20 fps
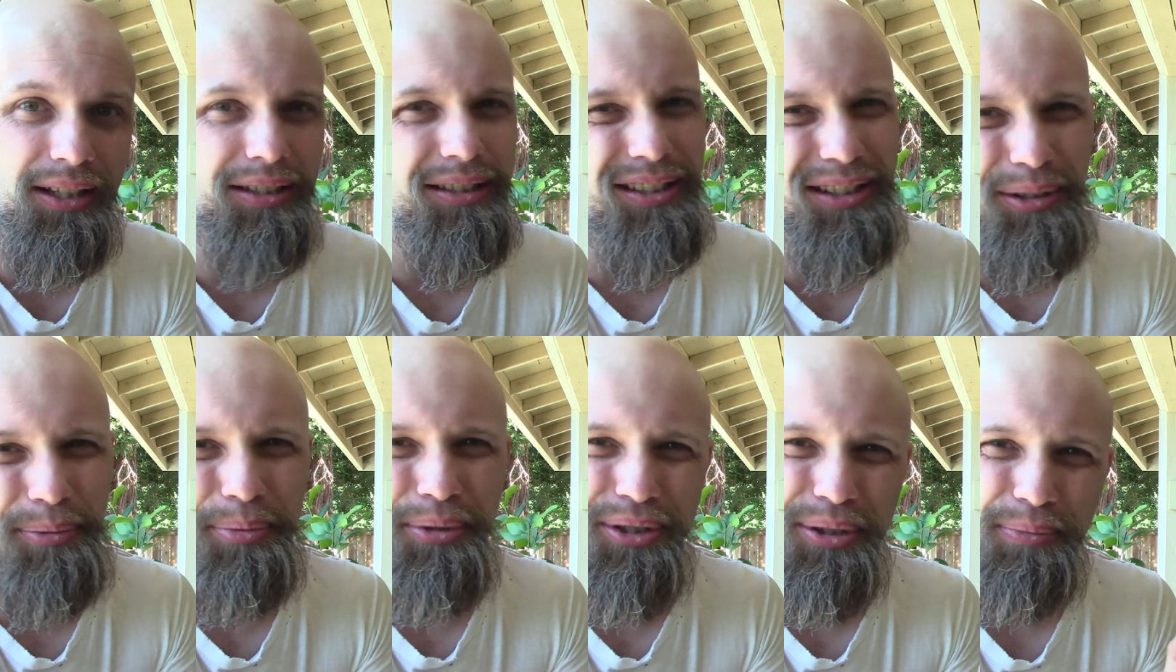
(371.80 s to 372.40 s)
I
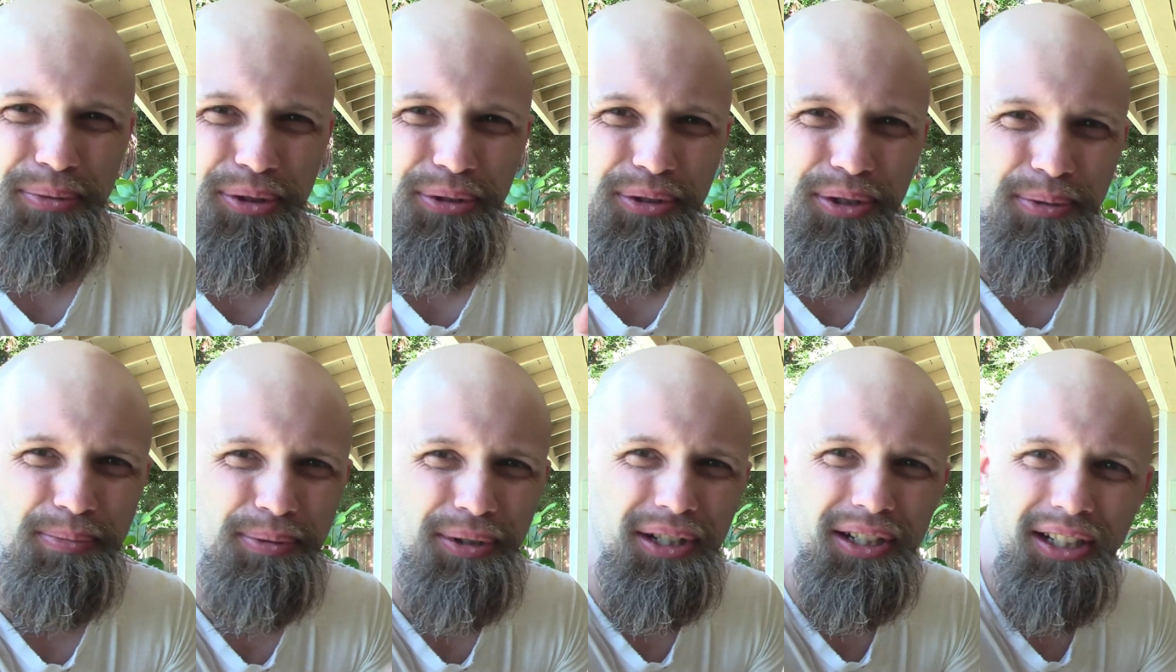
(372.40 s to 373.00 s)
know, presumptuous,
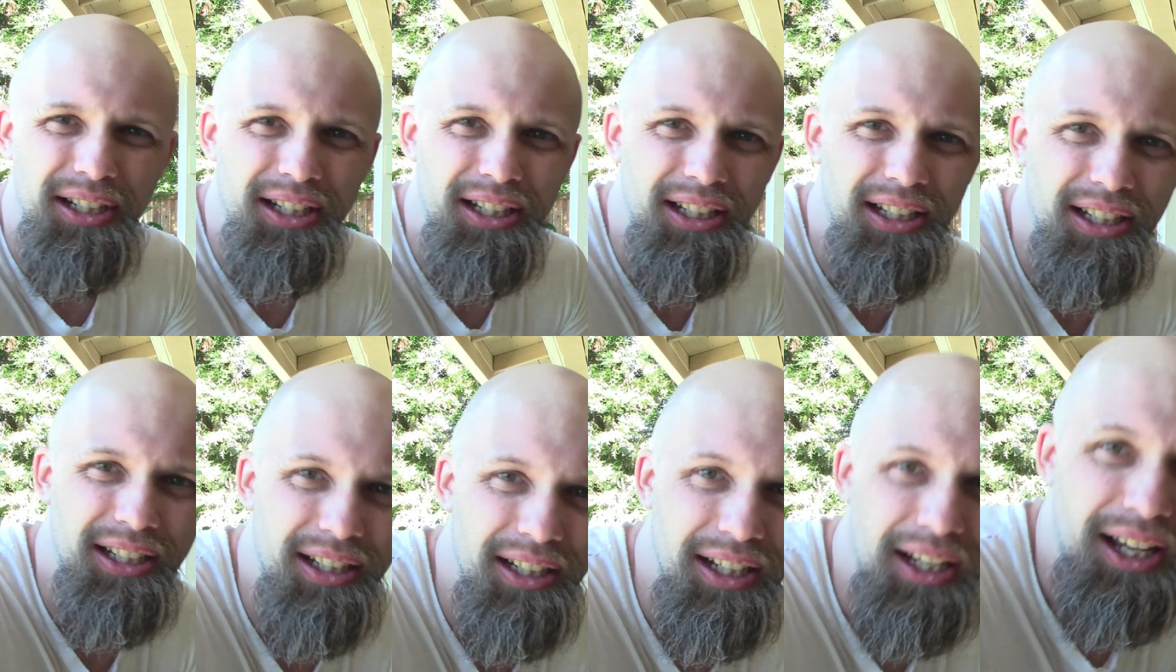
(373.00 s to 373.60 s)
but...
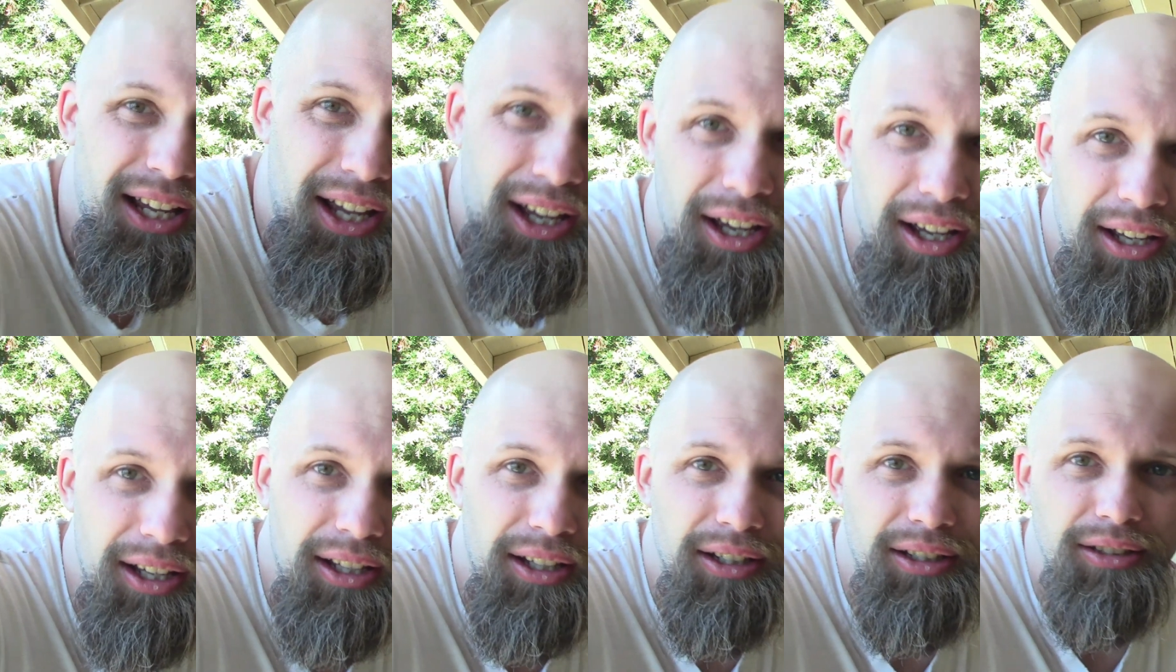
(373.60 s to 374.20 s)

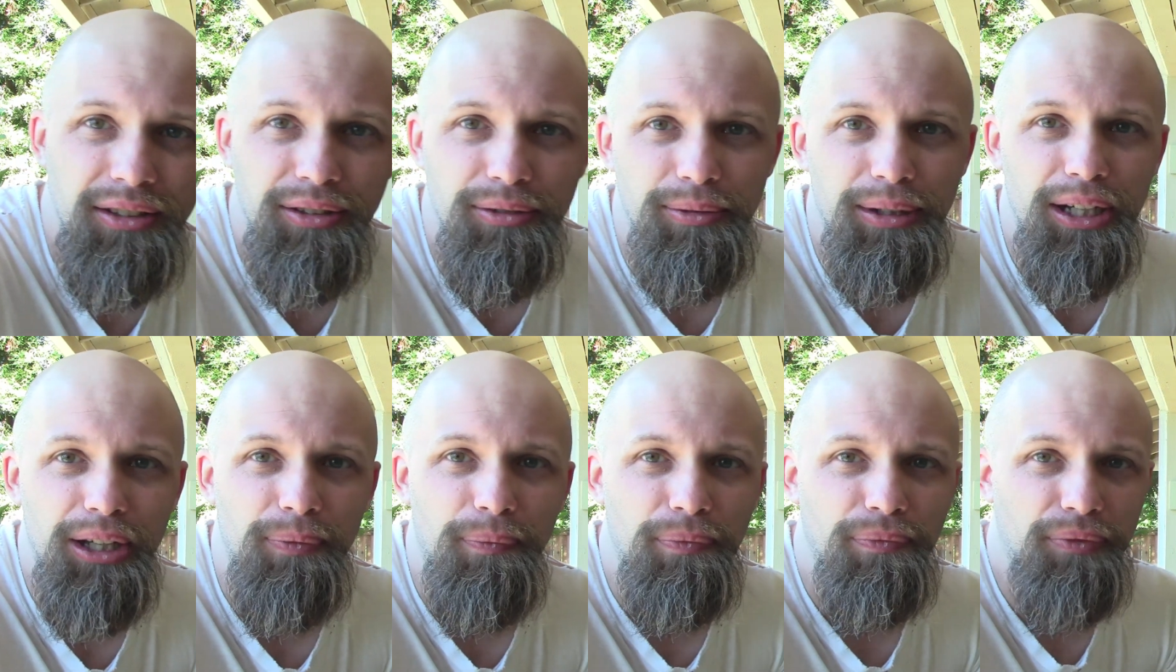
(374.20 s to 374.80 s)
oh,
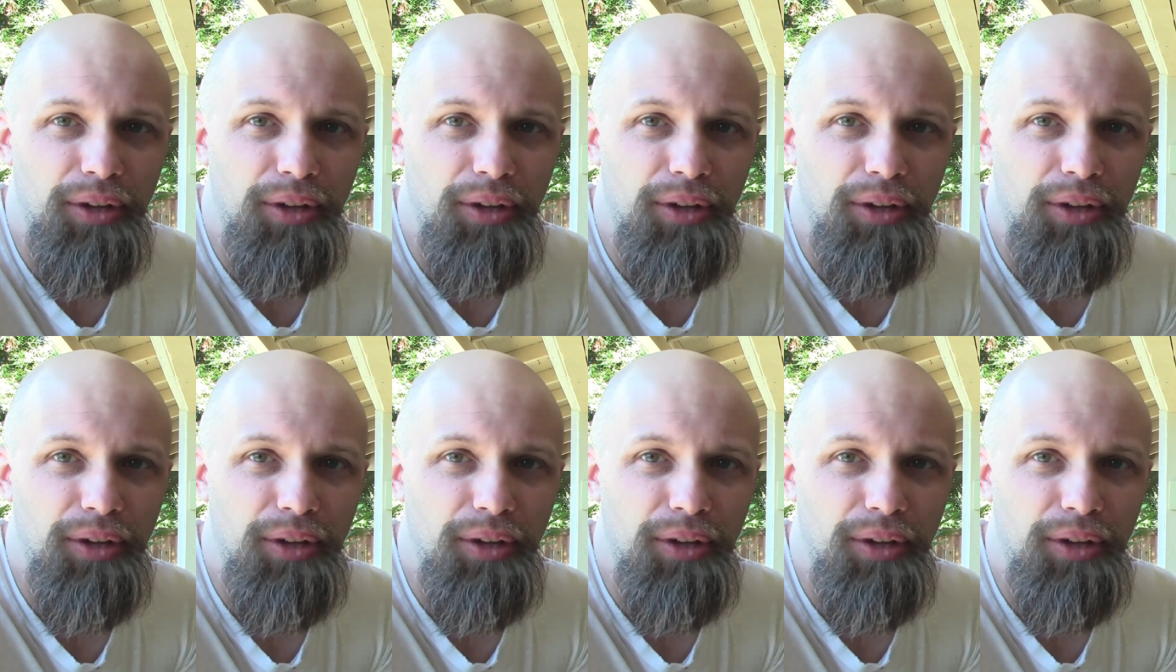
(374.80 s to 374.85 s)
well.